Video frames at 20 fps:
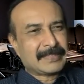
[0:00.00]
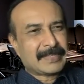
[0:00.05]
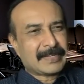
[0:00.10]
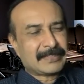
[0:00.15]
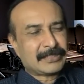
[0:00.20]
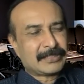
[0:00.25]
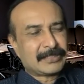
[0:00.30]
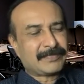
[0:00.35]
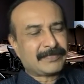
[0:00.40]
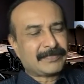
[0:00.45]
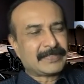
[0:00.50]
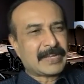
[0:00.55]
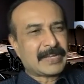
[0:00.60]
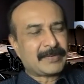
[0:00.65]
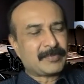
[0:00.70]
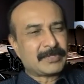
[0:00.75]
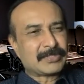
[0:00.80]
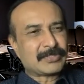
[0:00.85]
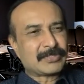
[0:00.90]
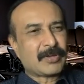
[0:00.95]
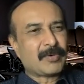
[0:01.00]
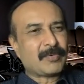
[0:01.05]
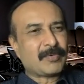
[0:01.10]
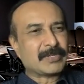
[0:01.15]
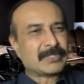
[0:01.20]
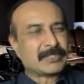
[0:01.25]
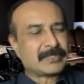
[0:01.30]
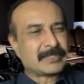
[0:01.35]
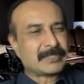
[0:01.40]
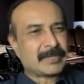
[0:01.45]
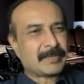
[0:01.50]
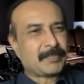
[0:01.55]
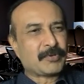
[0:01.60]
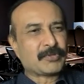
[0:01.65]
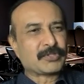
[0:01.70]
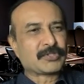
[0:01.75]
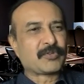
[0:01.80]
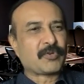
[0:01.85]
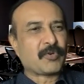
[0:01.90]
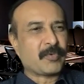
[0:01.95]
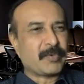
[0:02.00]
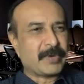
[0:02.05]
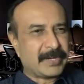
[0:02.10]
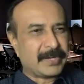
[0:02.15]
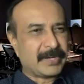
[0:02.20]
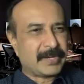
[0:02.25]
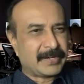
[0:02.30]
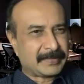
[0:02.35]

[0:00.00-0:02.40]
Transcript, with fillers: that shift that we saw was post-COVID.